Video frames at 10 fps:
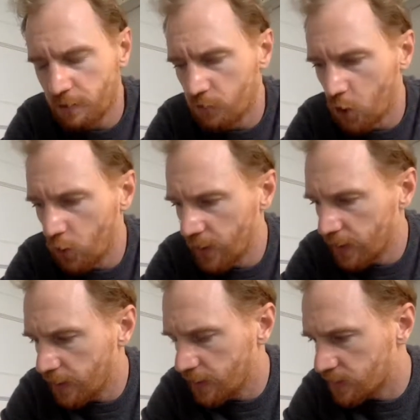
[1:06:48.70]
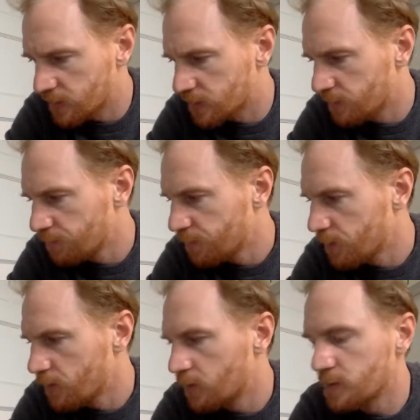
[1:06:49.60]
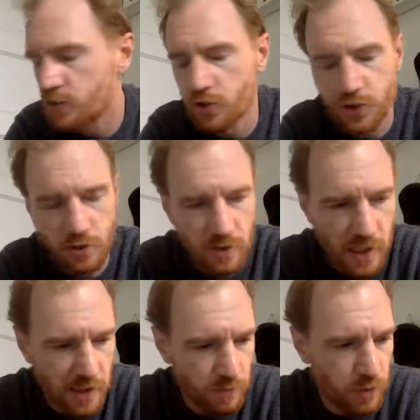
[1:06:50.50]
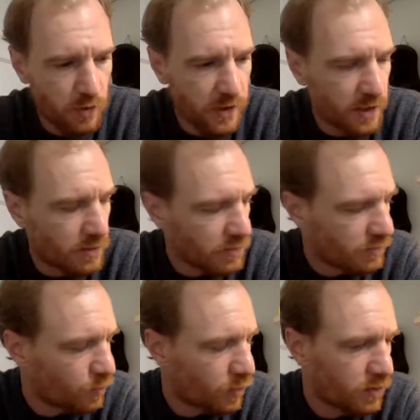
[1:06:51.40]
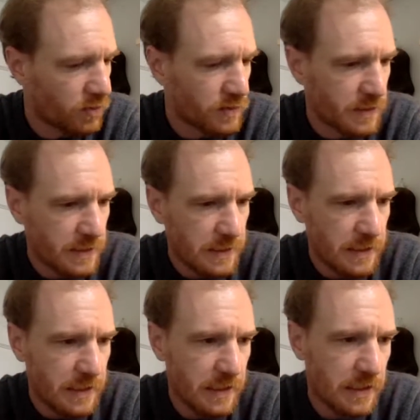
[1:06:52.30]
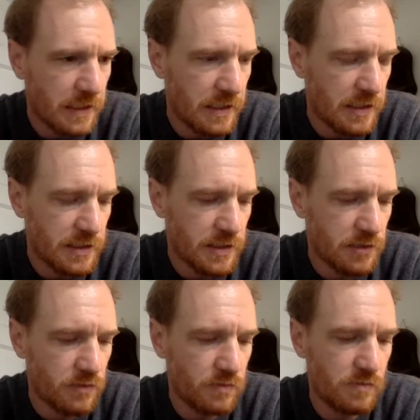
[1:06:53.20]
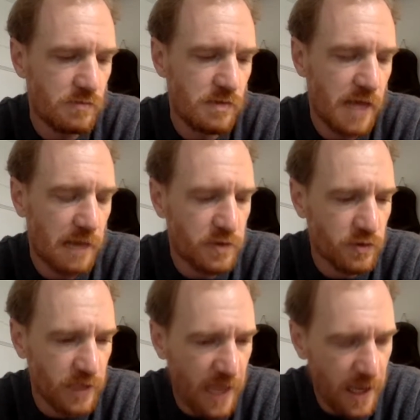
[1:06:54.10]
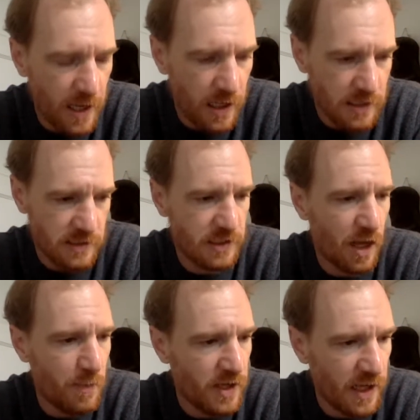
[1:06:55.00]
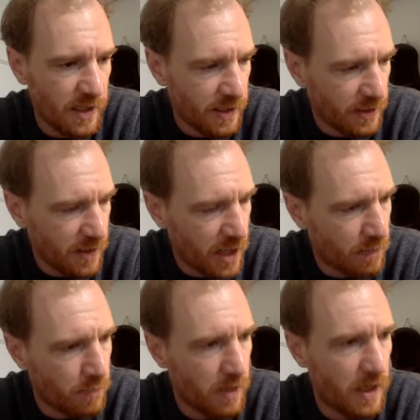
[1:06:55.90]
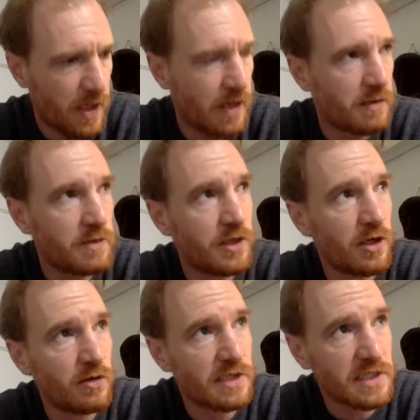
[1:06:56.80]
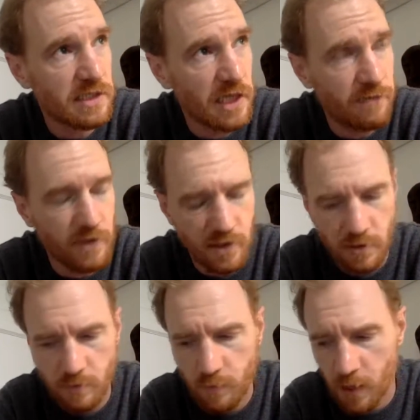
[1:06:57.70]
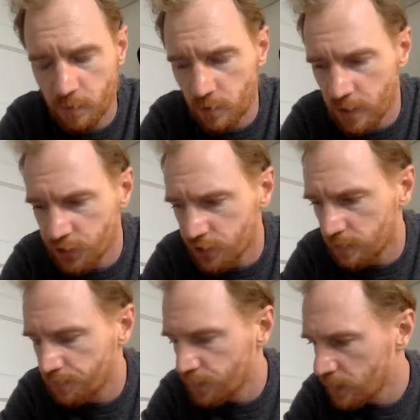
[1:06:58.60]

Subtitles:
throwing its social and political world into absolute chaos, dominating them, enslaving the population,